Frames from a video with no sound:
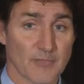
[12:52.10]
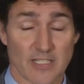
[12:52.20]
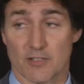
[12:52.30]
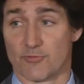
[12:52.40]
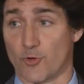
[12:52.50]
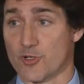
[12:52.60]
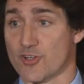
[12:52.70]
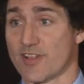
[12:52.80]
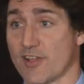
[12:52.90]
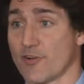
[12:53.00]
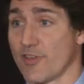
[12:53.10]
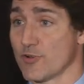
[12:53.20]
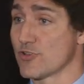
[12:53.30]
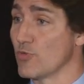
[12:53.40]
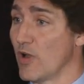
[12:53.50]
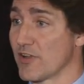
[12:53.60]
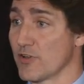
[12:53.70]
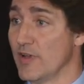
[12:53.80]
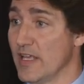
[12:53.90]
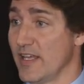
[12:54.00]
And unfortunately, there are those who want
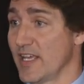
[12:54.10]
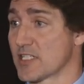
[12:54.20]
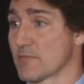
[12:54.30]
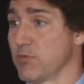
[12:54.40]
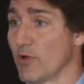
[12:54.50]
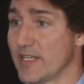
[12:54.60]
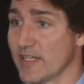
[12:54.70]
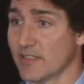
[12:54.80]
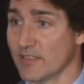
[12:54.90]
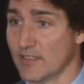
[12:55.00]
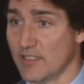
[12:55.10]
to exploit it